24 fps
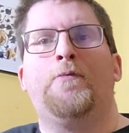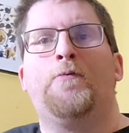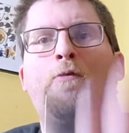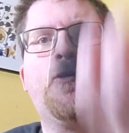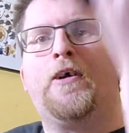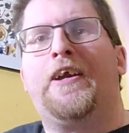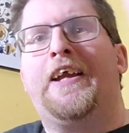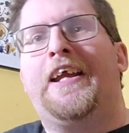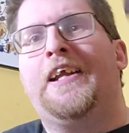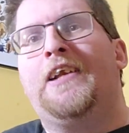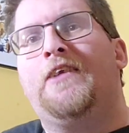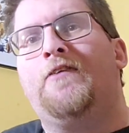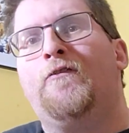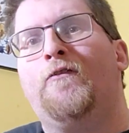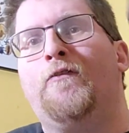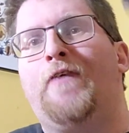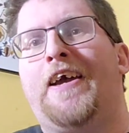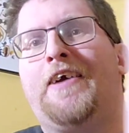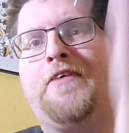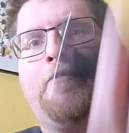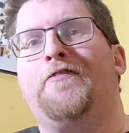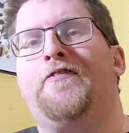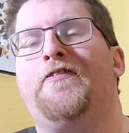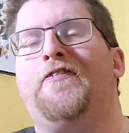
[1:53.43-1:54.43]
working
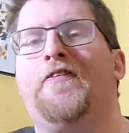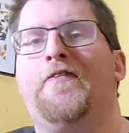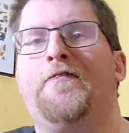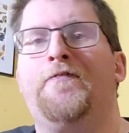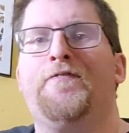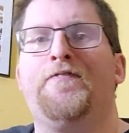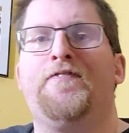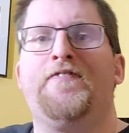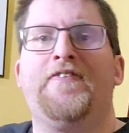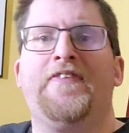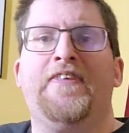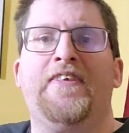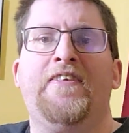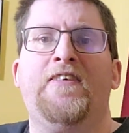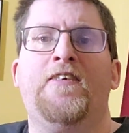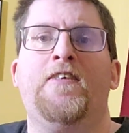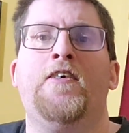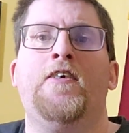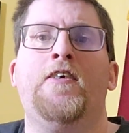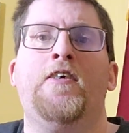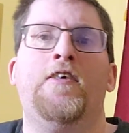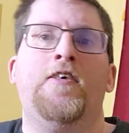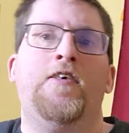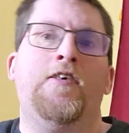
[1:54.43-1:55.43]
with
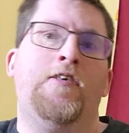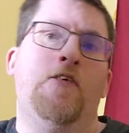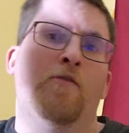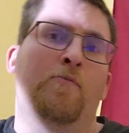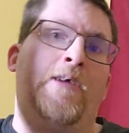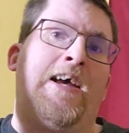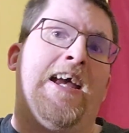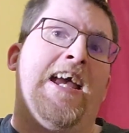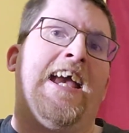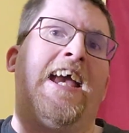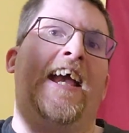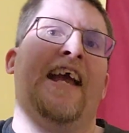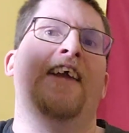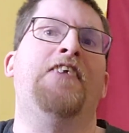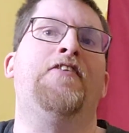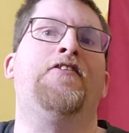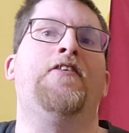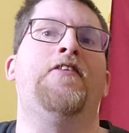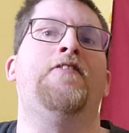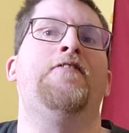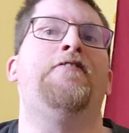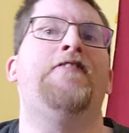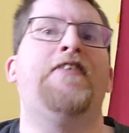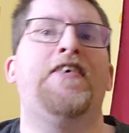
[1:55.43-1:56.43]
my
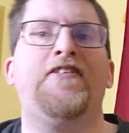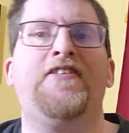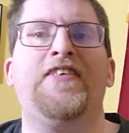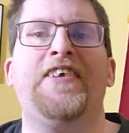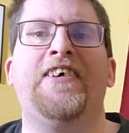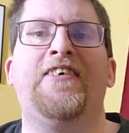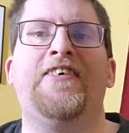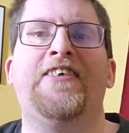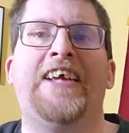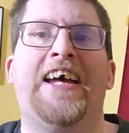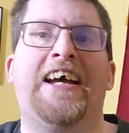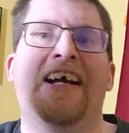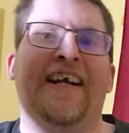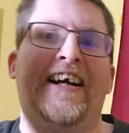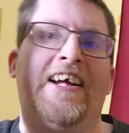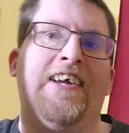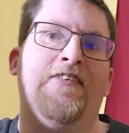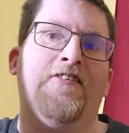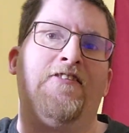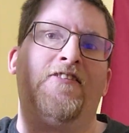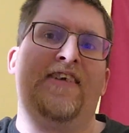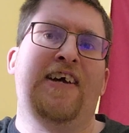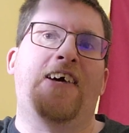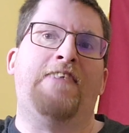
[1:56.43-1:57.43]
hands and physio and that
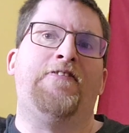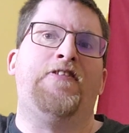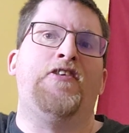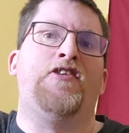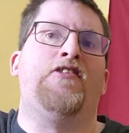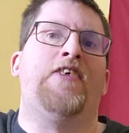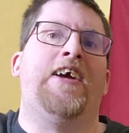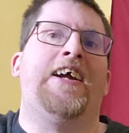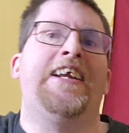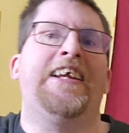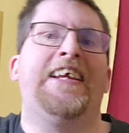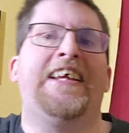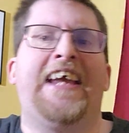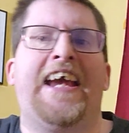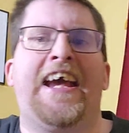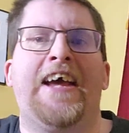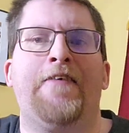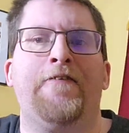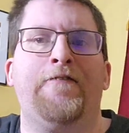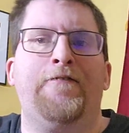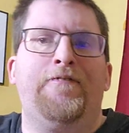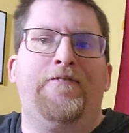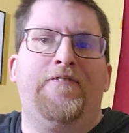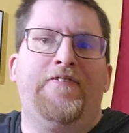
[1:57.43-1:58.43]
kind of stuff to try to
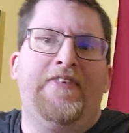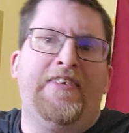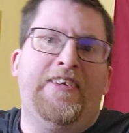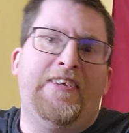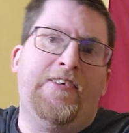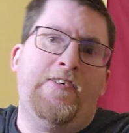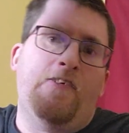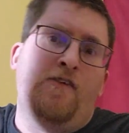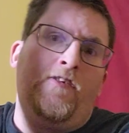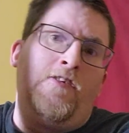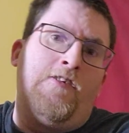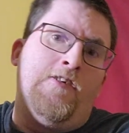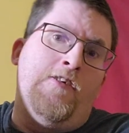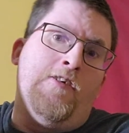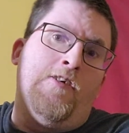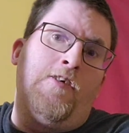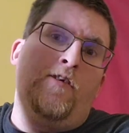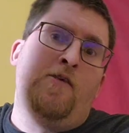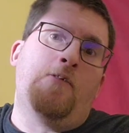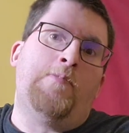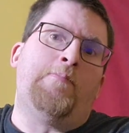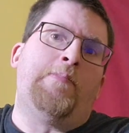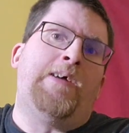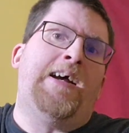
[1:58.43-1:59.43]
get
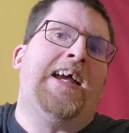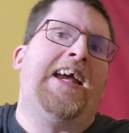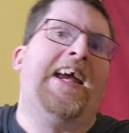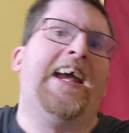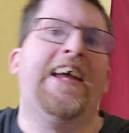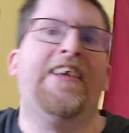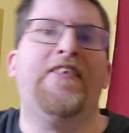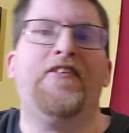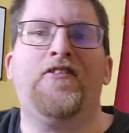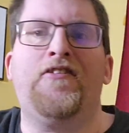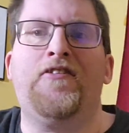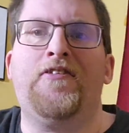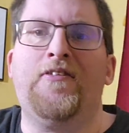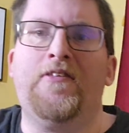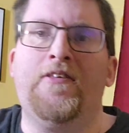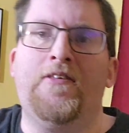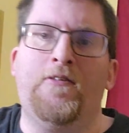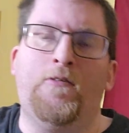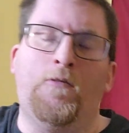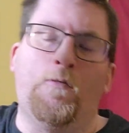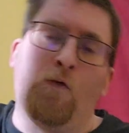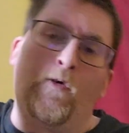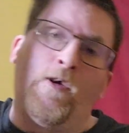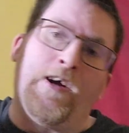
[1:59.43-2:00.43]
my hands
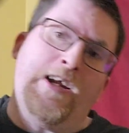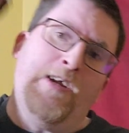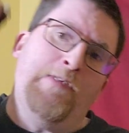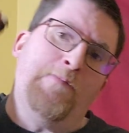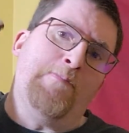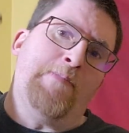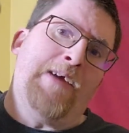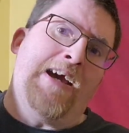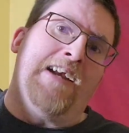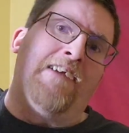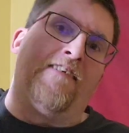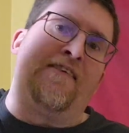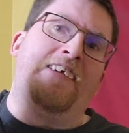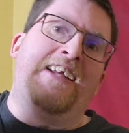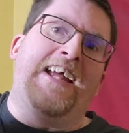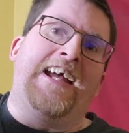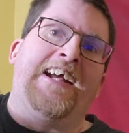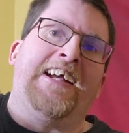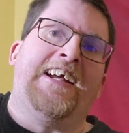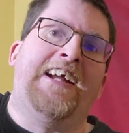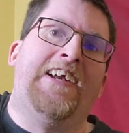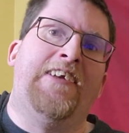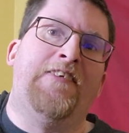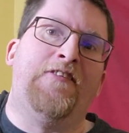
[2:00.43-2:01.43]
working better and
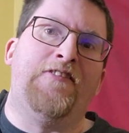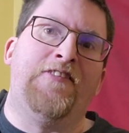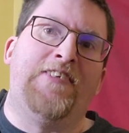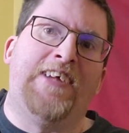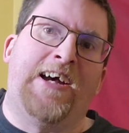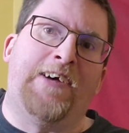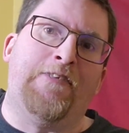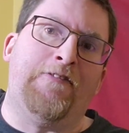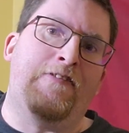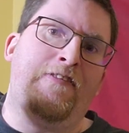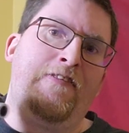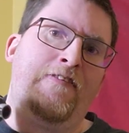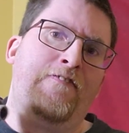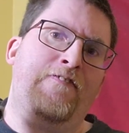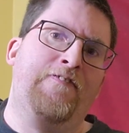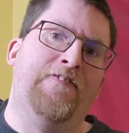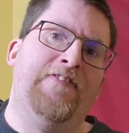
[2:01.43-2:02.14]
that kind of stuff.